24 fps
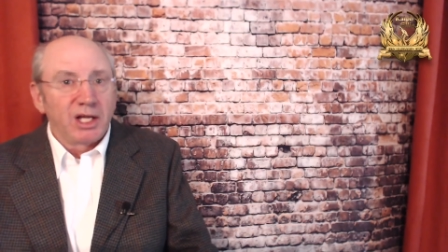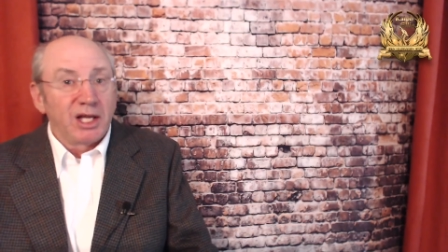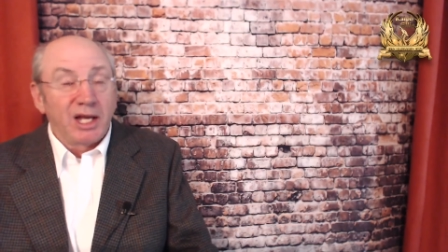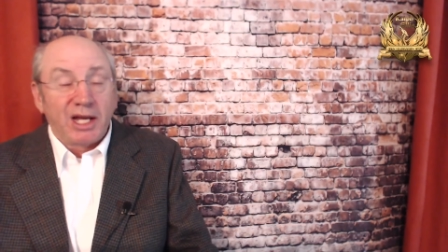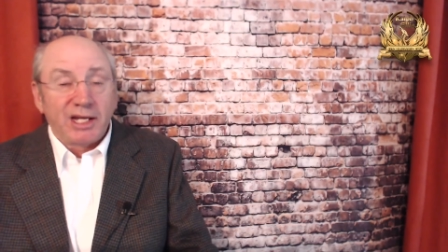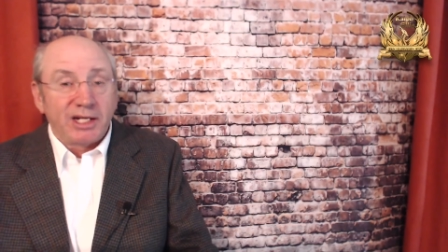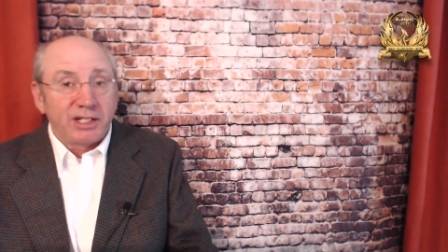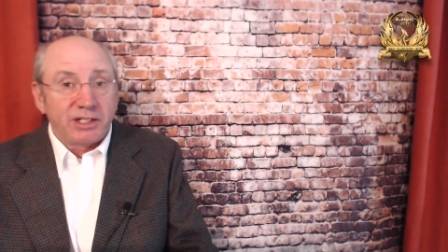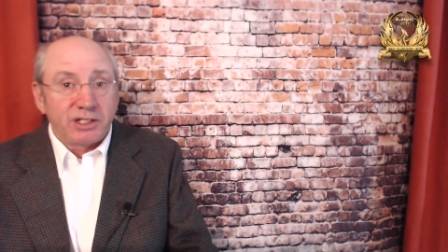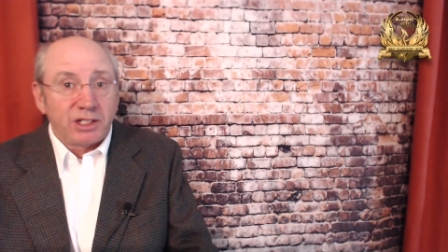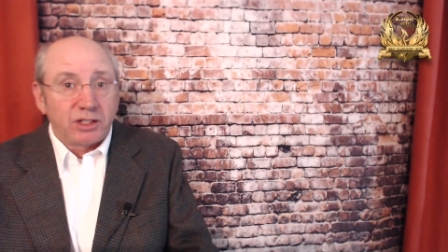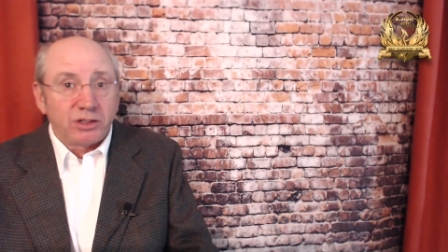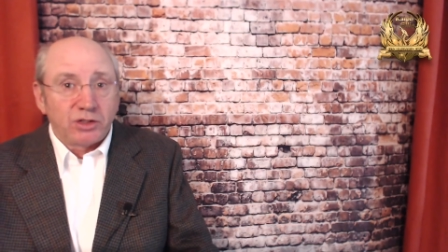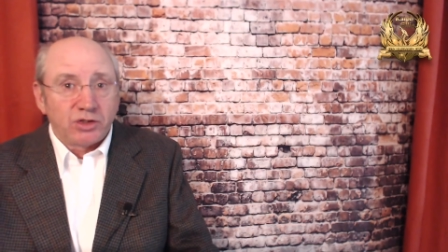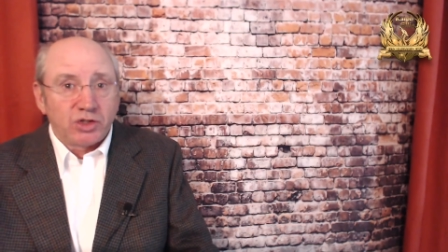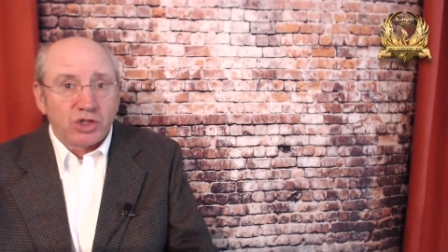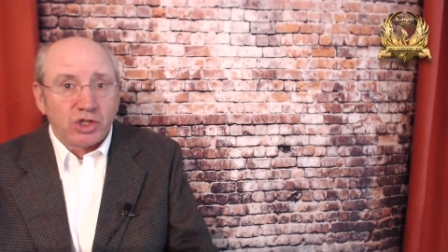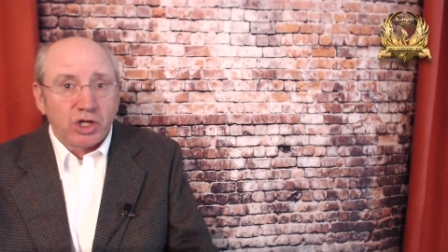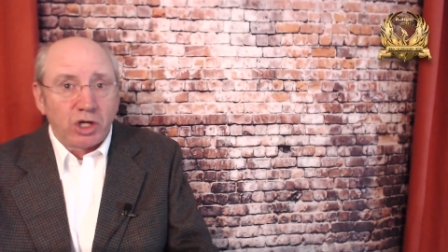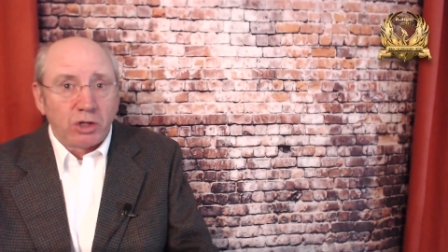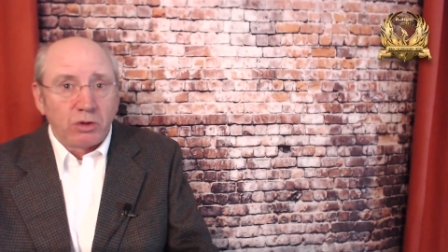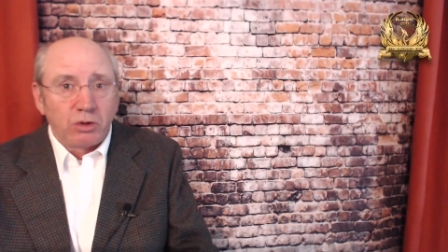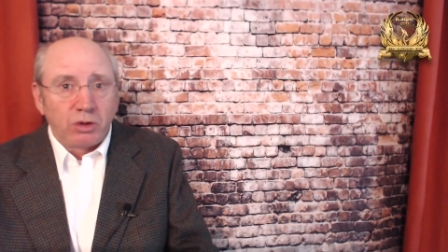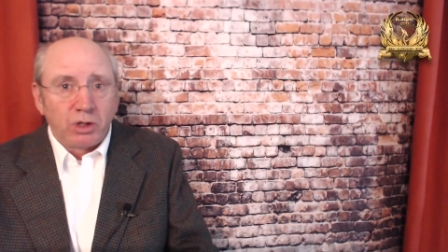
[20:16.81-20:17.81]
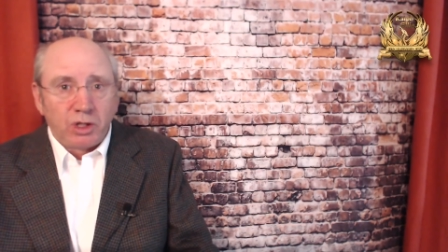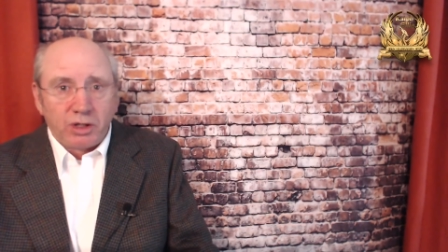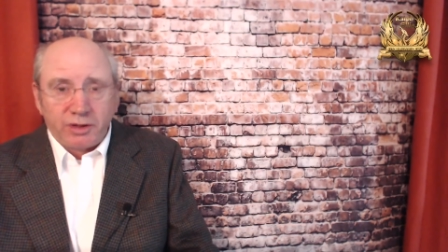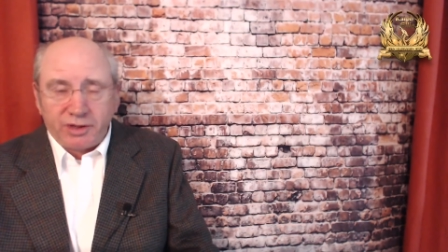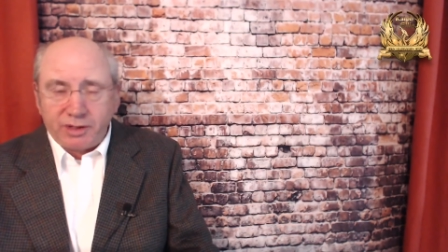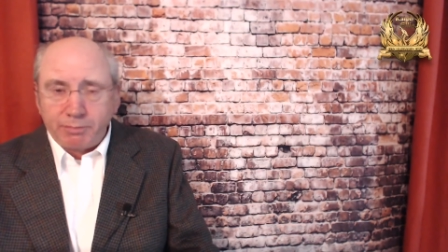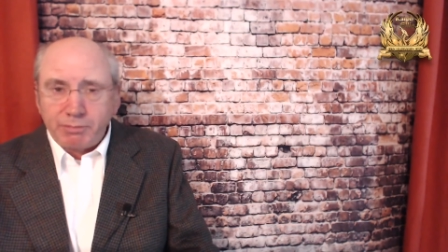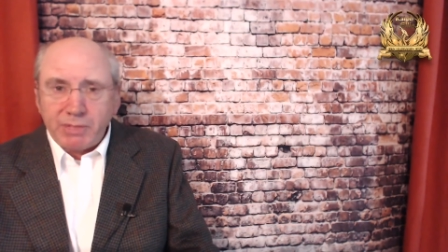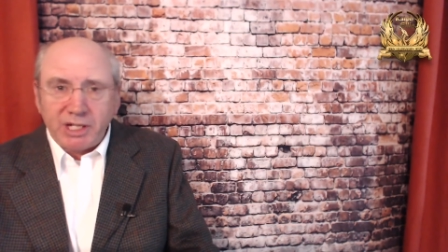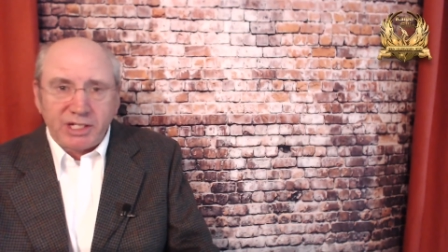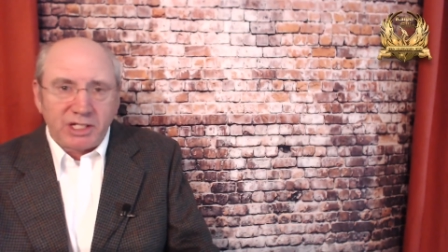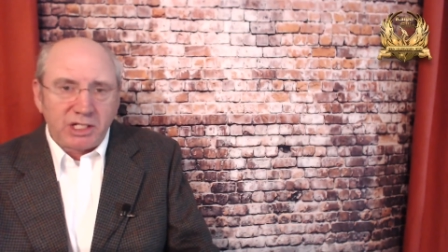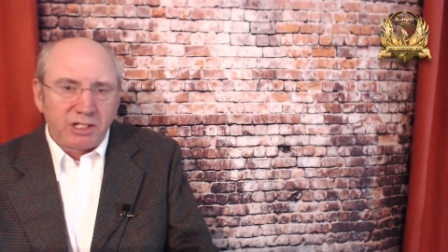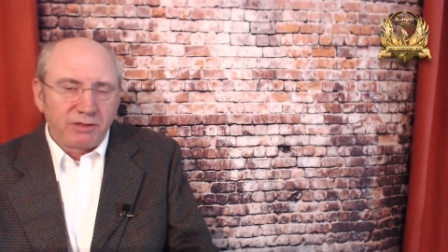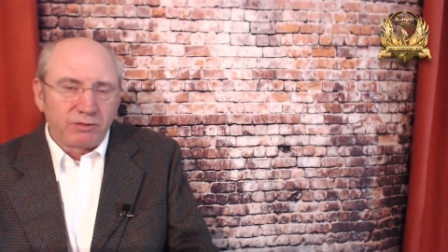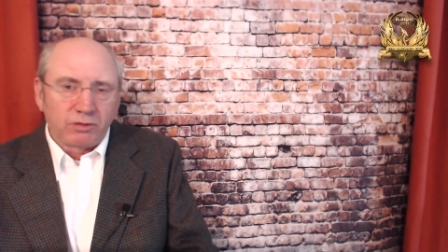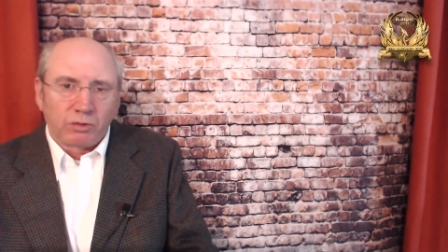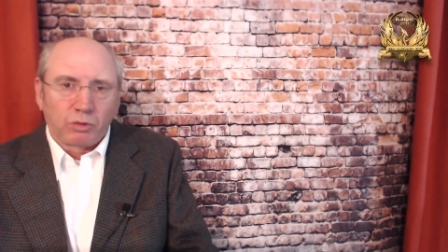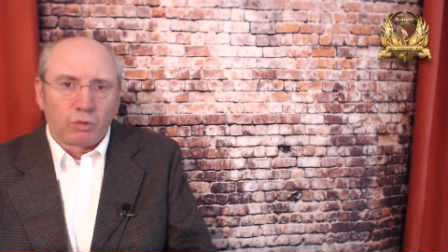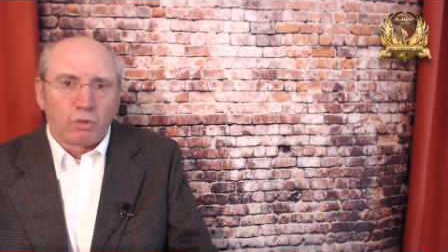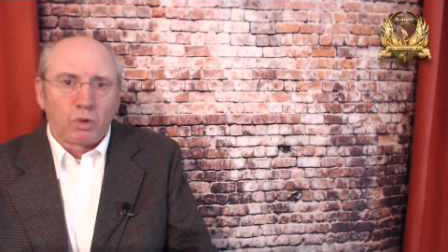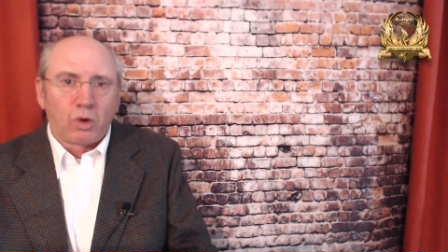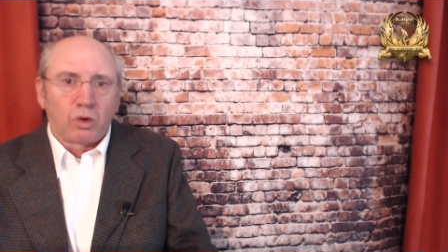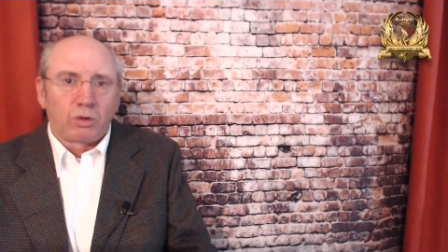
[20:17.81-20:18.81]
And it didn't show the
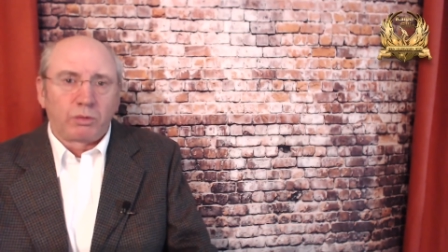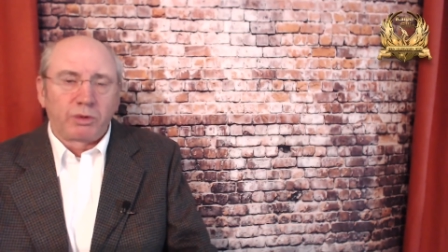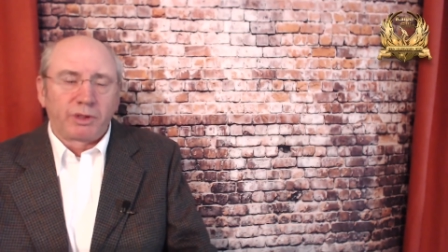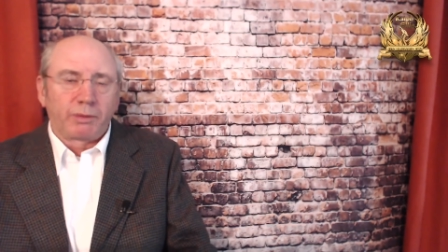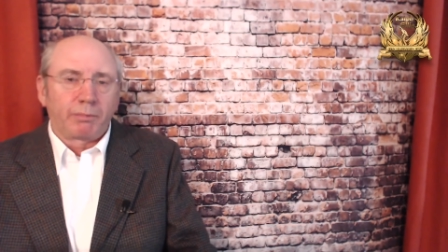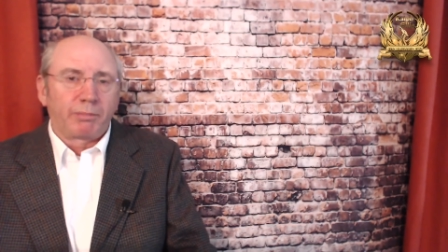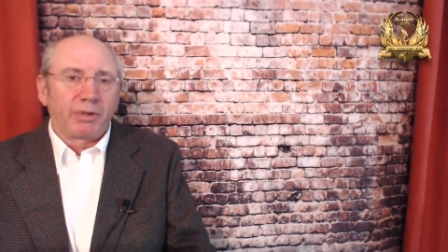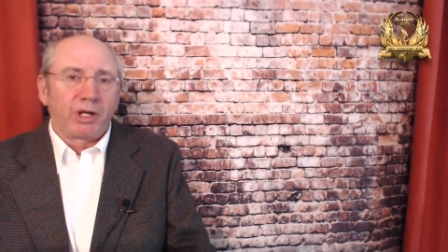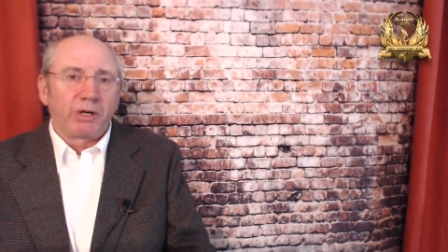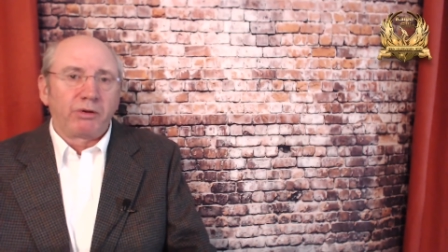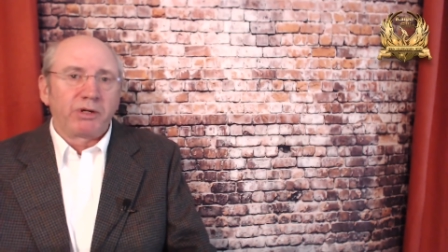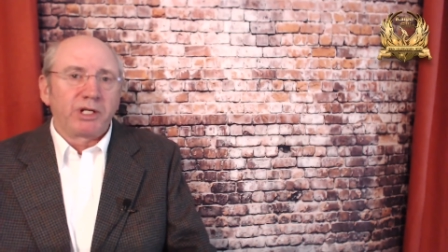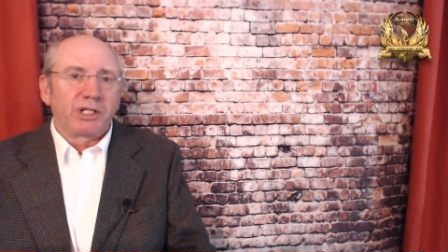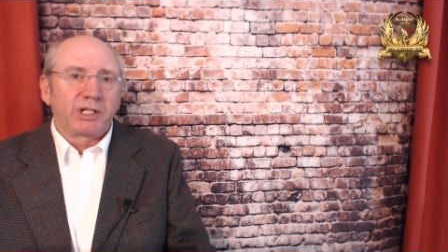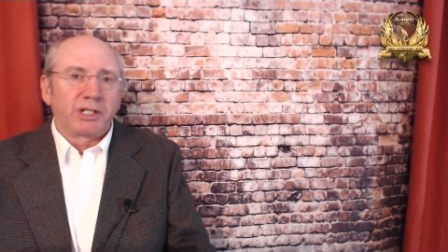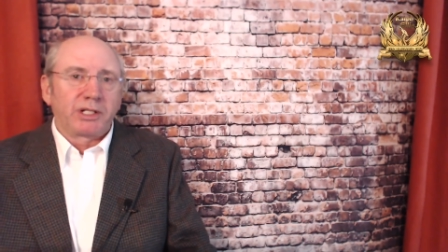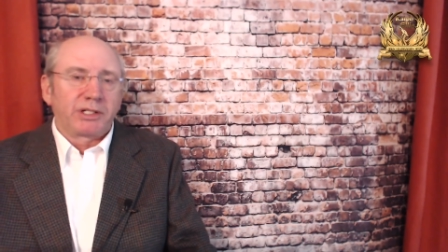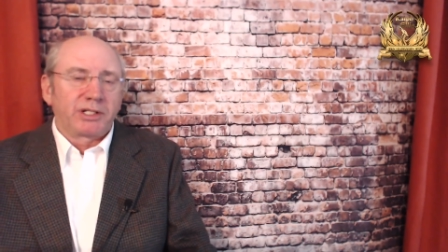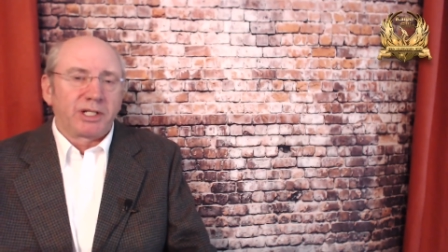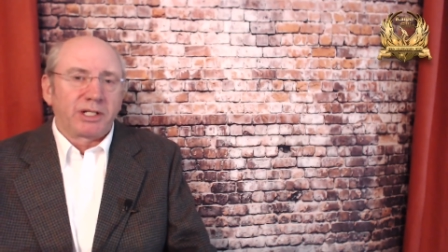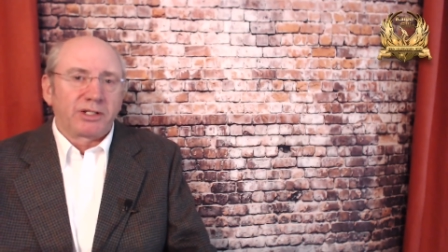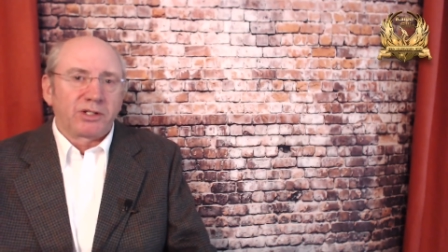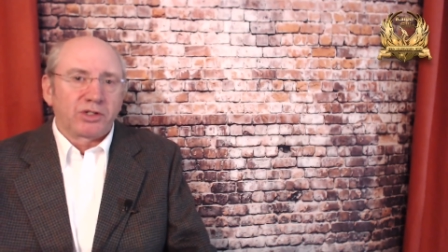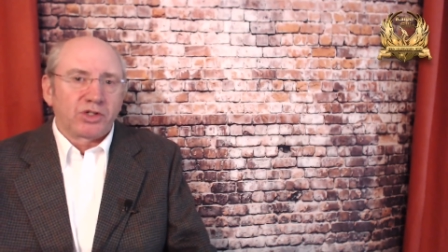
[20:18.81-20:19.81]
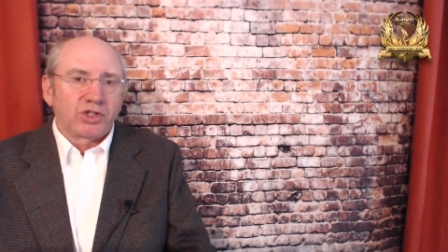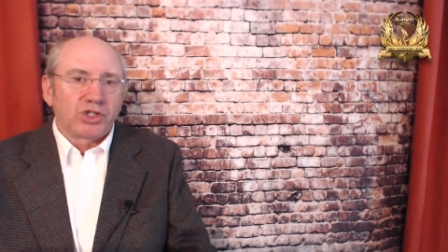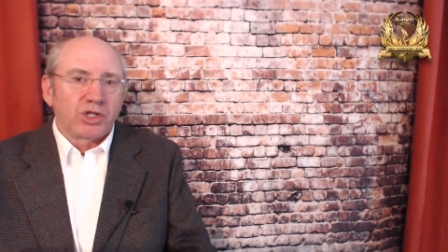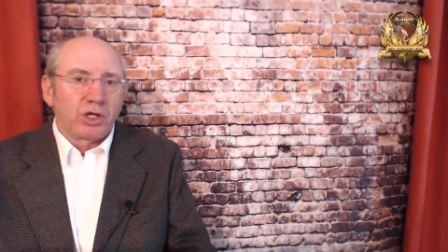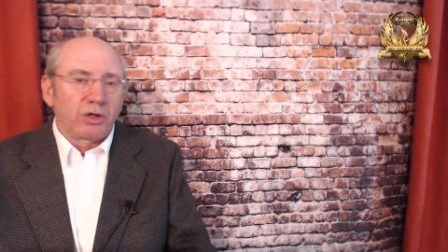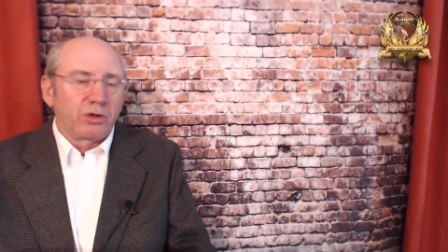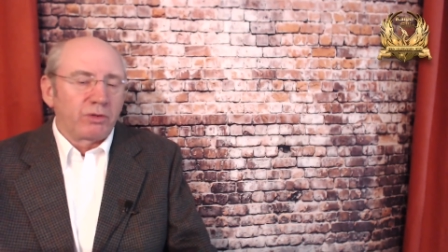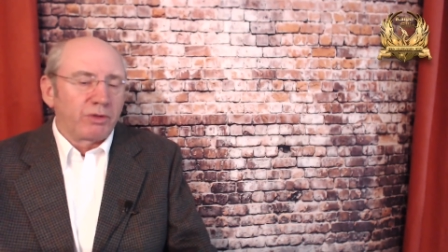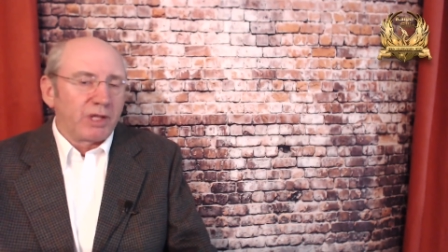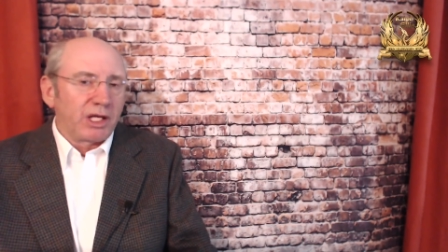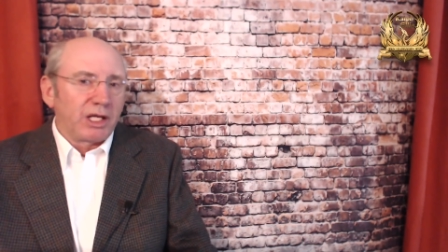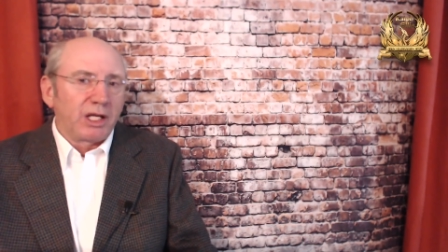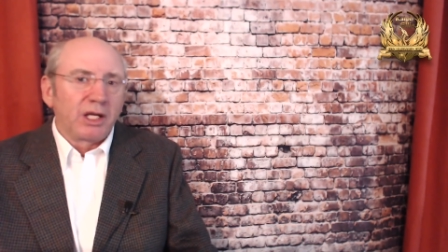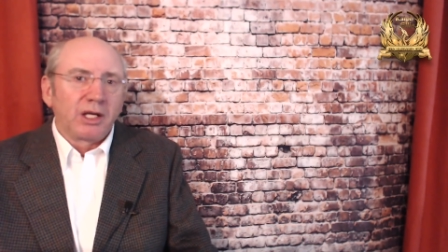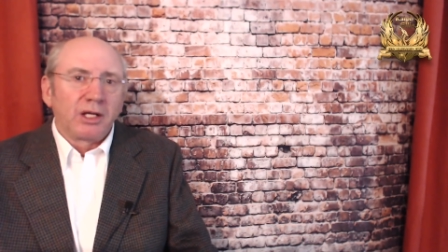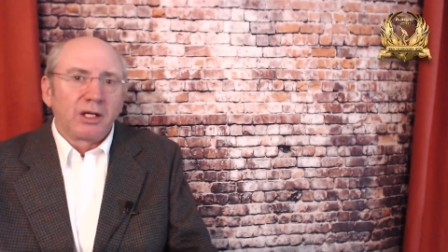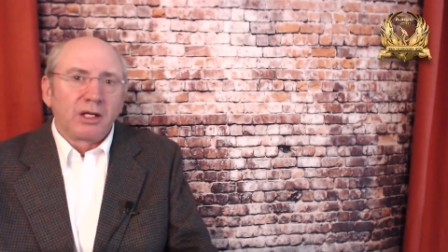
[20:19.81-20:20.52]
medieval warming period, it didn't show the